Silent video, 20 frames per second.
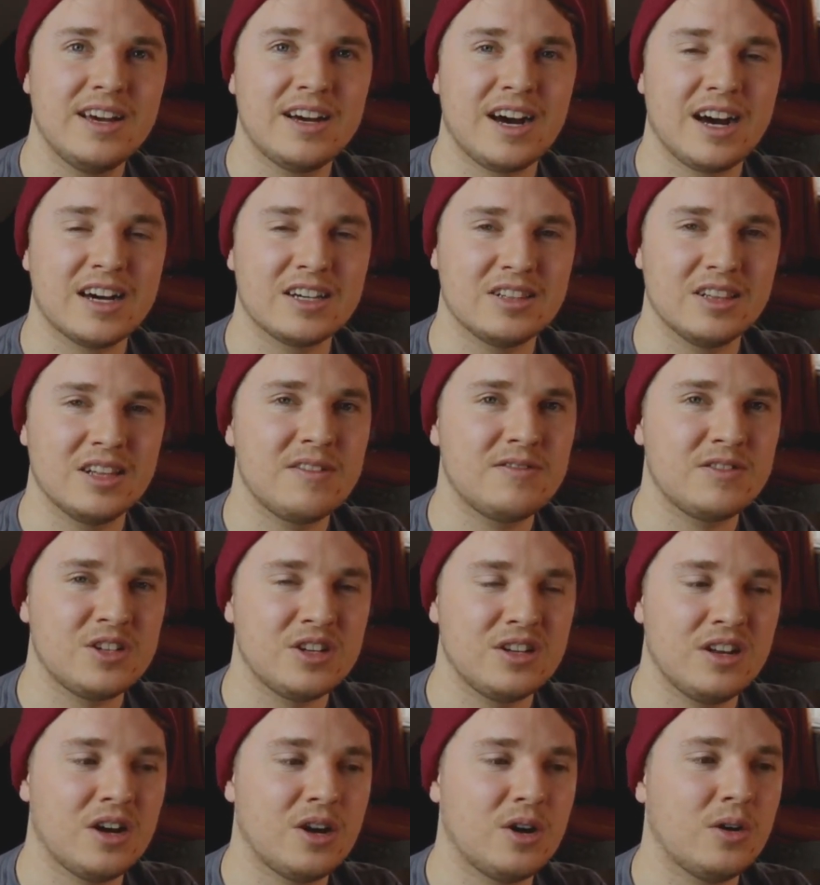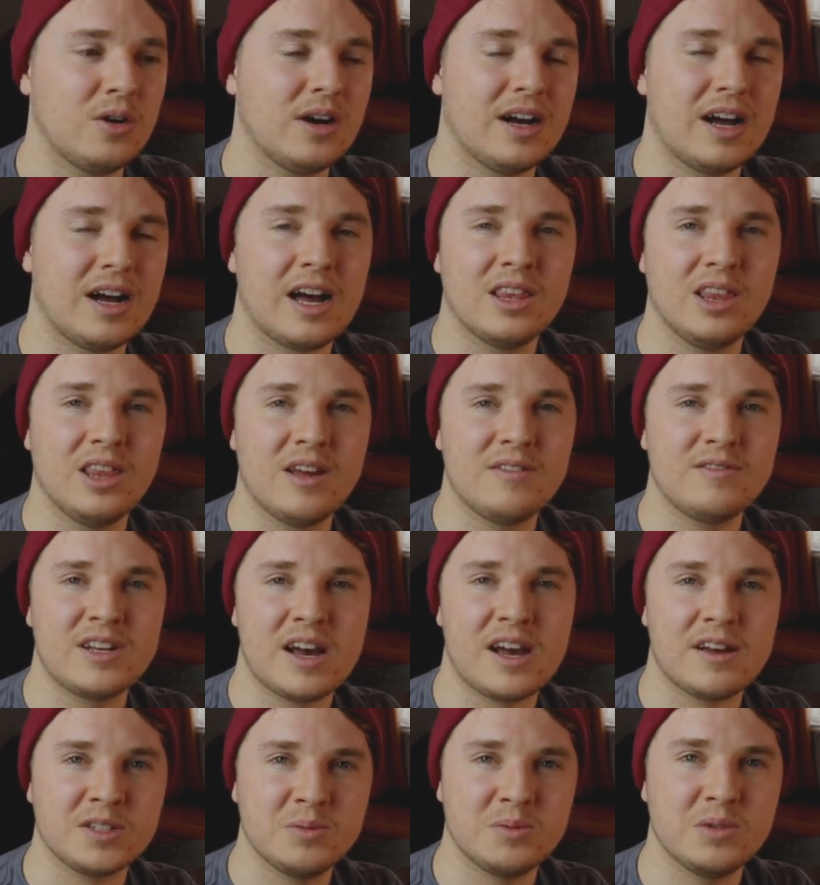I'd love to know. I'd love to
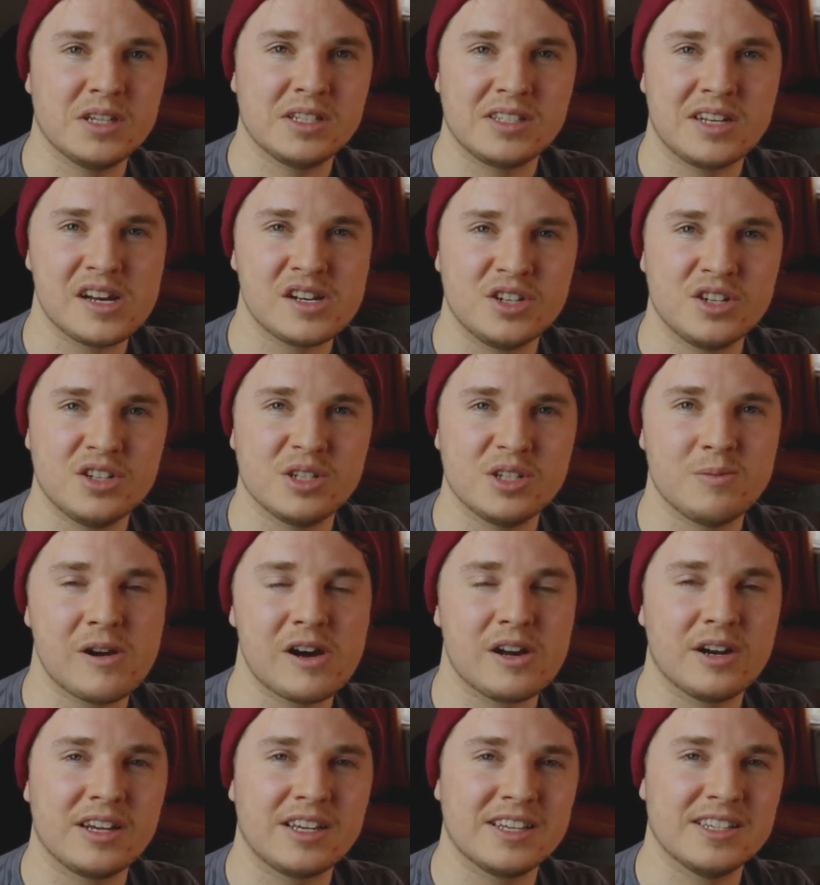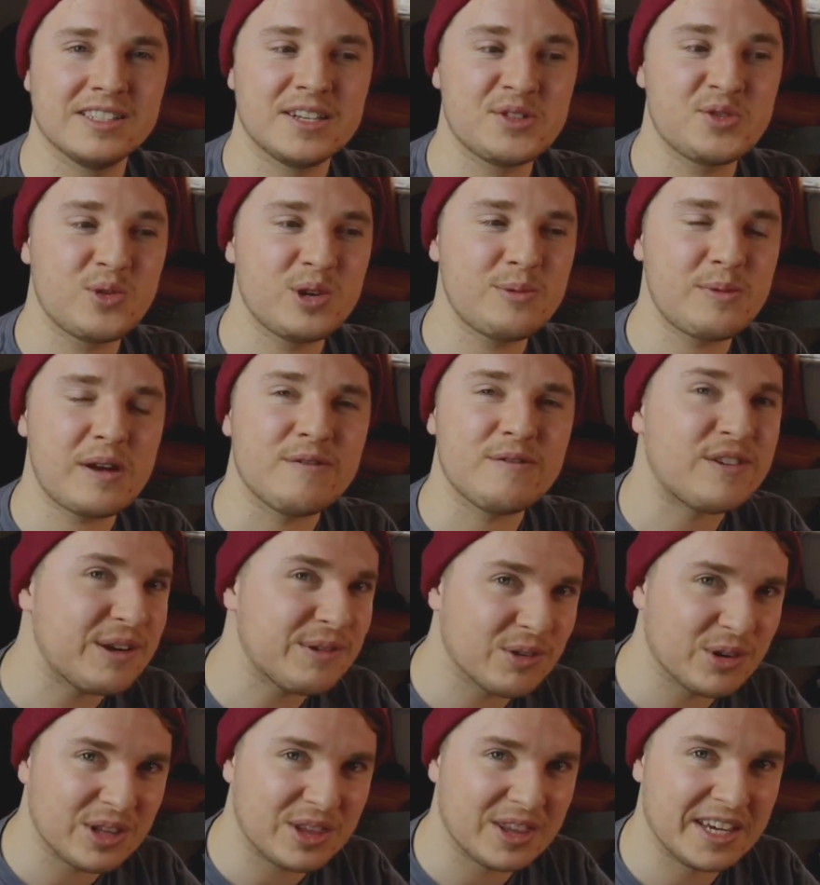have some discussions about it, because it's one of my
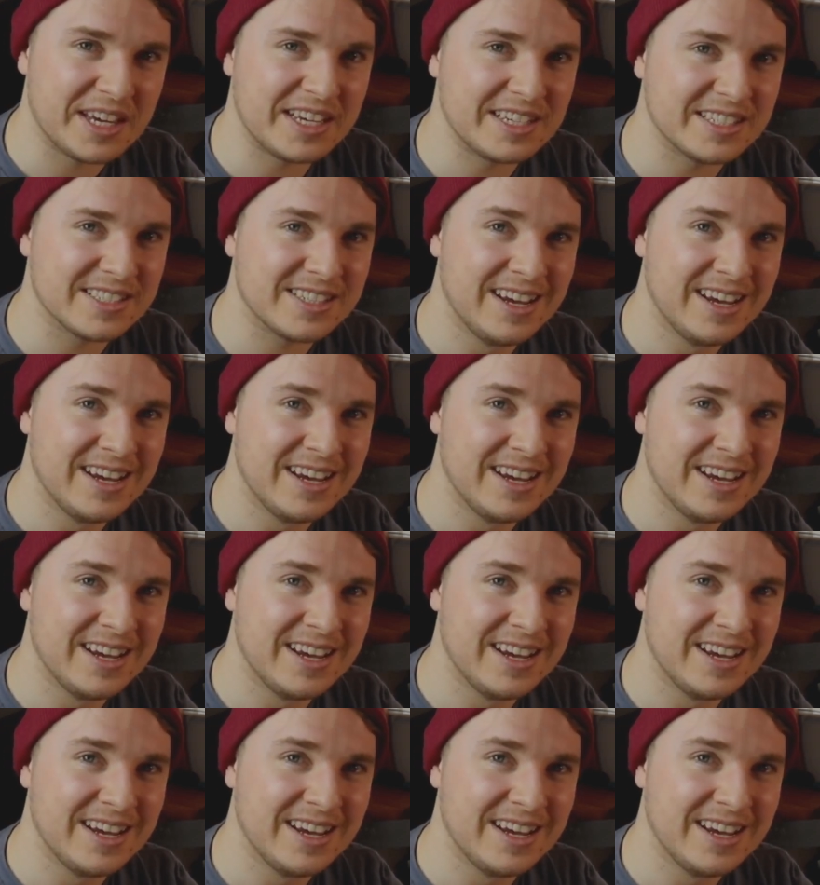favorite things.